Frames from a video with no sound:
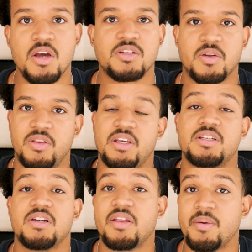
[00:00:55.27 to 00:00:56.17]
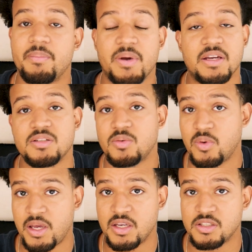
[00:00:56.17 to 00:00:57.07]
So these are the best
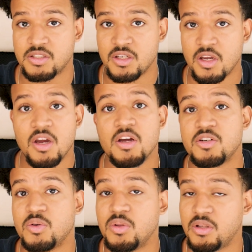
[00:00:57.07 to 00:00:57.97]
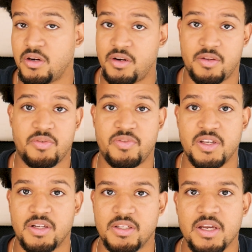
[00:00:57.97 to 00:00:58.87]
ways to learn the
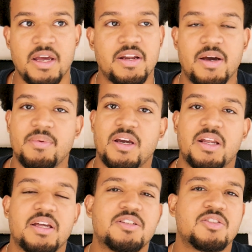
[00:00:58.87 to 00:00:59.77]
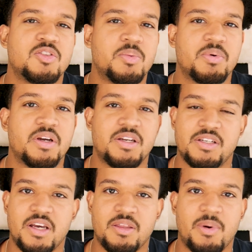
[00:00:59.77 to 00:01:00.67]
field. Now, I'm not gonna get super in
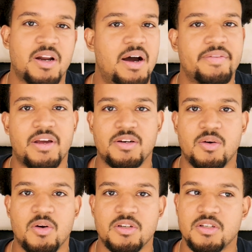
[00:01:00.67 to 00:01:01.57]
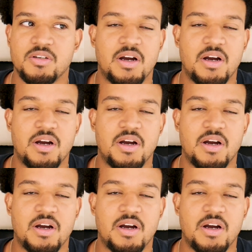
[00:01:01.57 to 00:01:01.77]
depth about online courses or